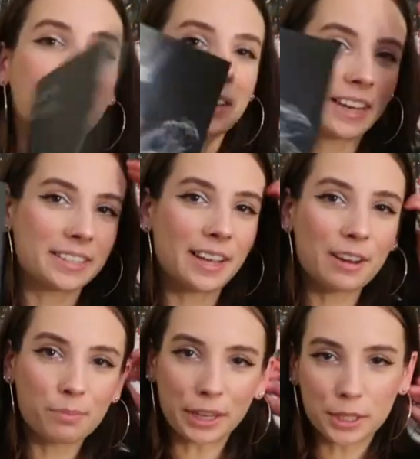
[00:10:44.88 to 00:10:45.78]
Next, I
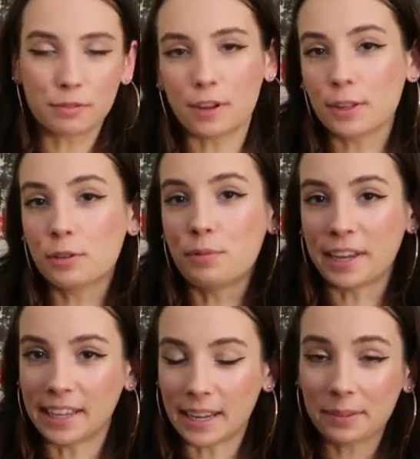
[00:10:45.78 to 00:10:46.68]
have Bless the Fall
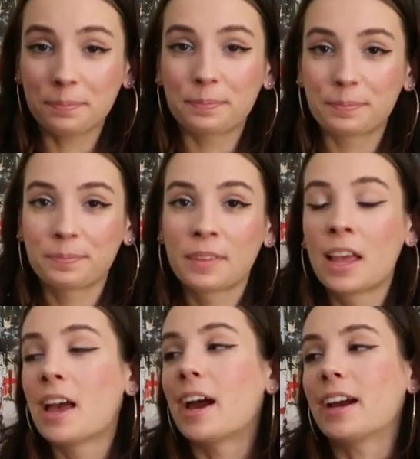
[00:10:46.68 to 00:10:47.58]
Awakening.
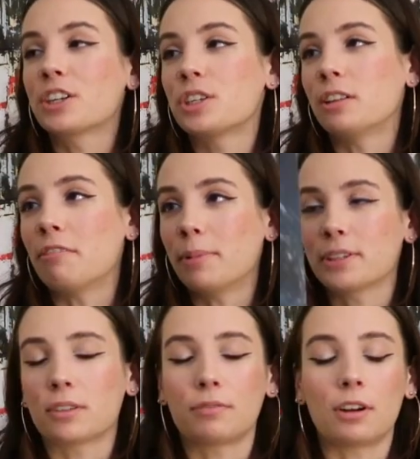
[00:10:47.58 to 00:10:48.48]
I actually love
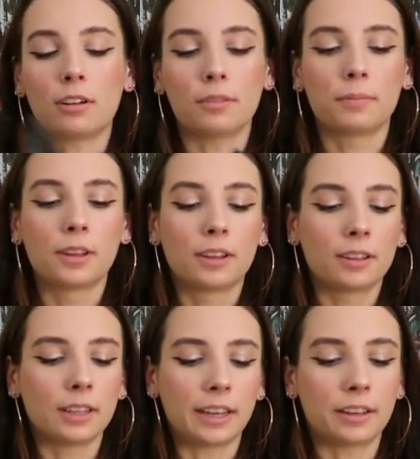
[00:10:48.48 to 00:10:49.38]
Bless the Fall.
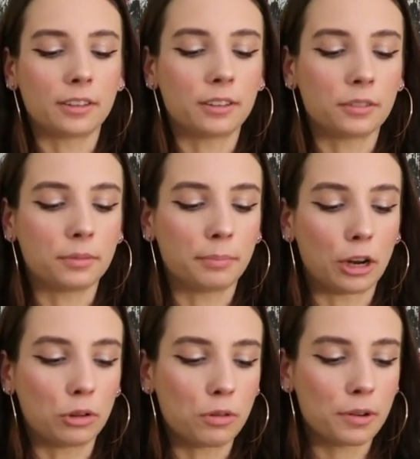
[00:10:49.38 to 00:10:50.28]
Like,
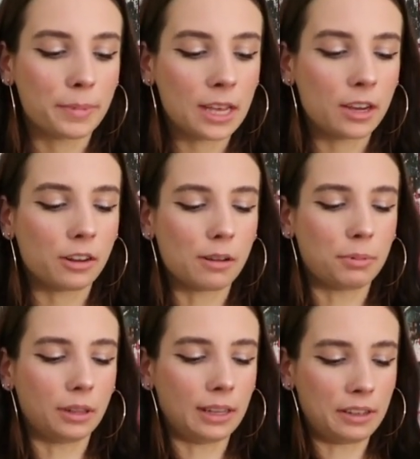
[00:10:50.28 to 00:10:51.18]
metalcore me could not
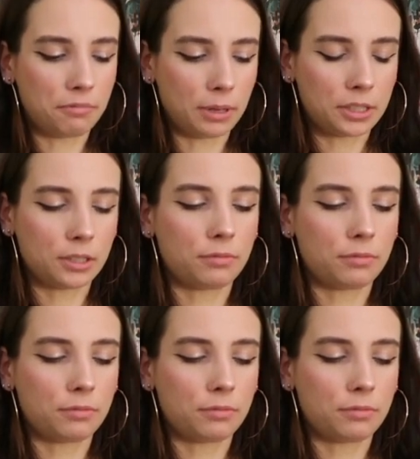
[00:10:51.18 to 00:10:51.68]
believe Bless the